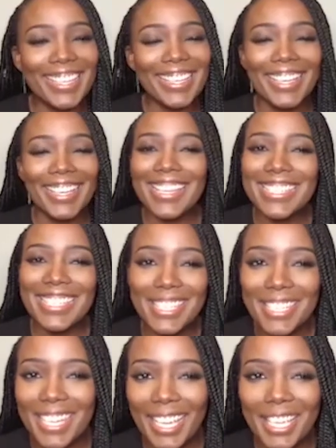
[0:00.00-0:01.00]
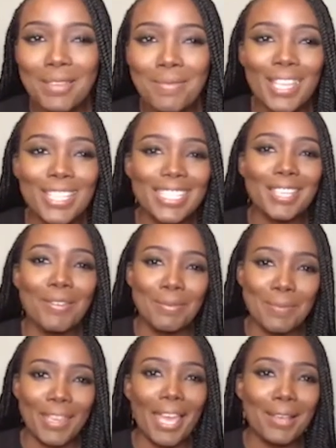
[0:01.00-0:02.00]
i didn't i can imagine they
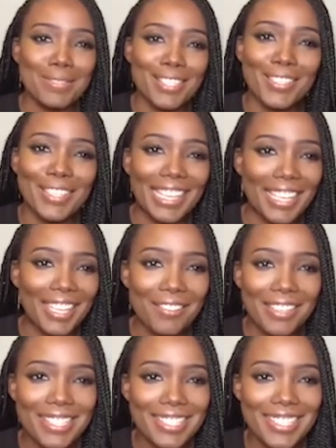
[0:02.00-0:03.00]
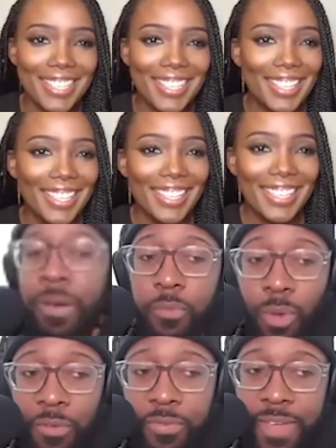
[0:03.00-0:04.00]
would be absolutely hilarious so one
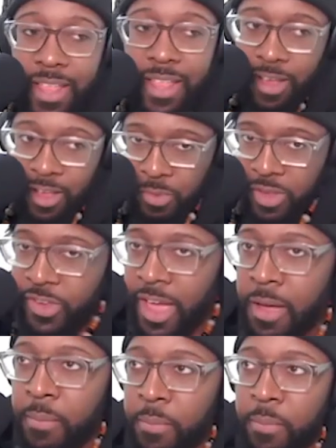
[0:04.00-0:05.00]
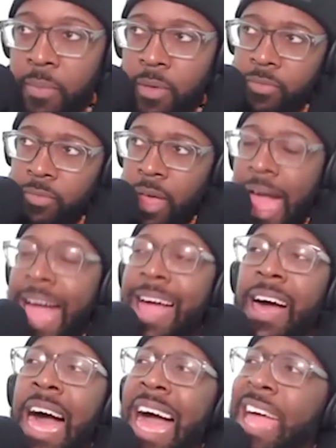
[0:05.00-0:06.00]
one thing he does which um
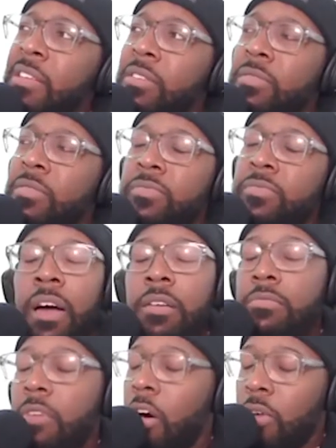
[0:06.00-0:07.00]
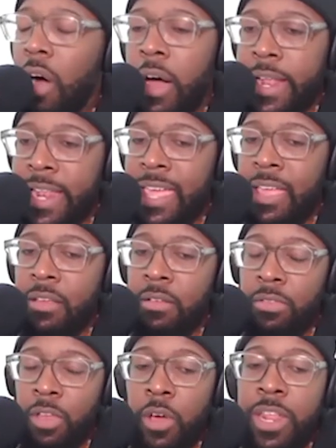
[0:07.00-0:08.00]
i i wholeheartedly
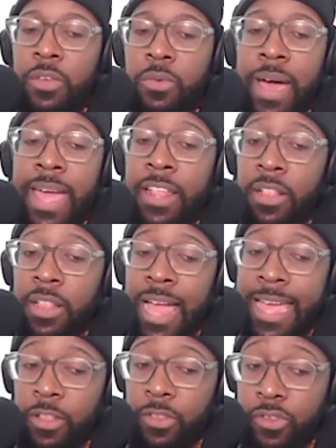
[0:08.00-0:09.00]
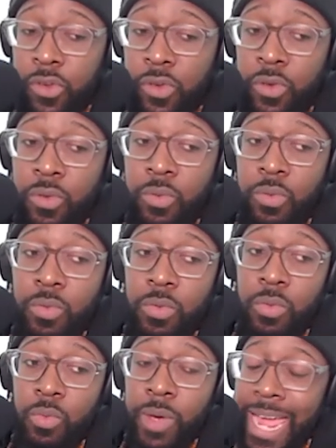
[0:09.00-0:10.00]
not only do i like do
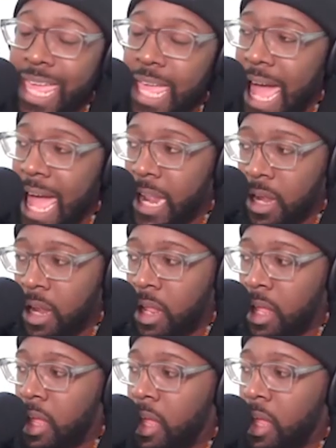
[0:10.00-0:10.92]
when i can